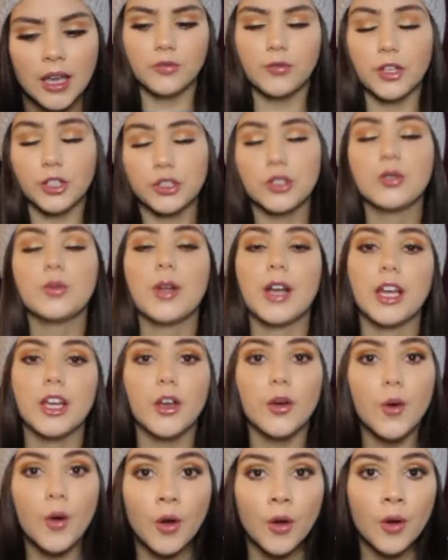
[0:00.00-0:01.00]
Versus when I
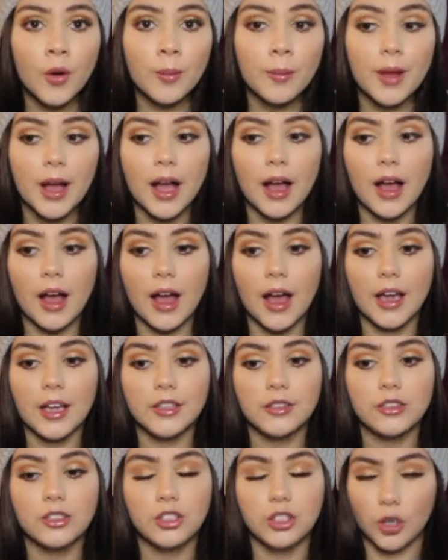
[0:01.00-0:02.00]
go home,
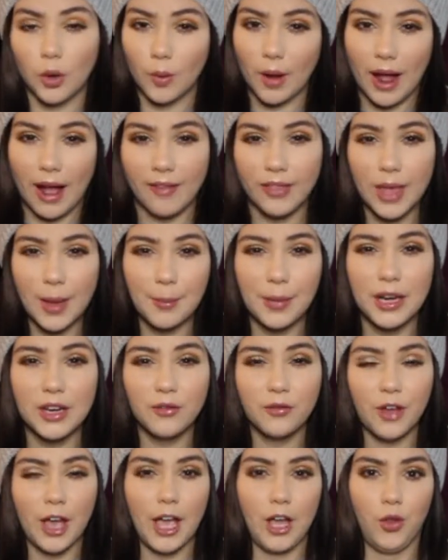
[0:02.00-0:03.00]
I don't have that
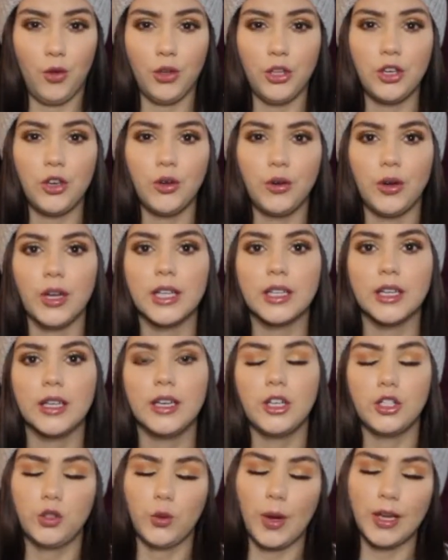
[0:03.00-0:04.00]
benefit. I only go to a
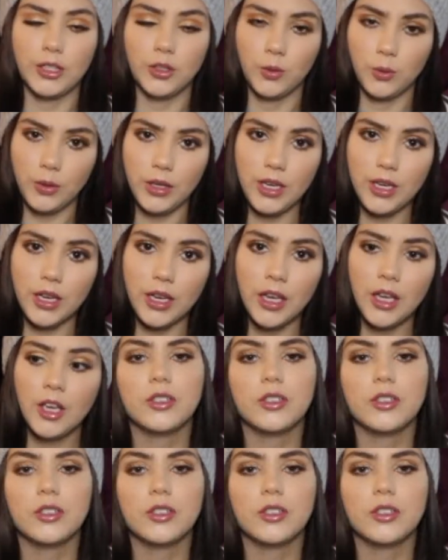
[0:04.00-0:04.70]
clinic twice a week.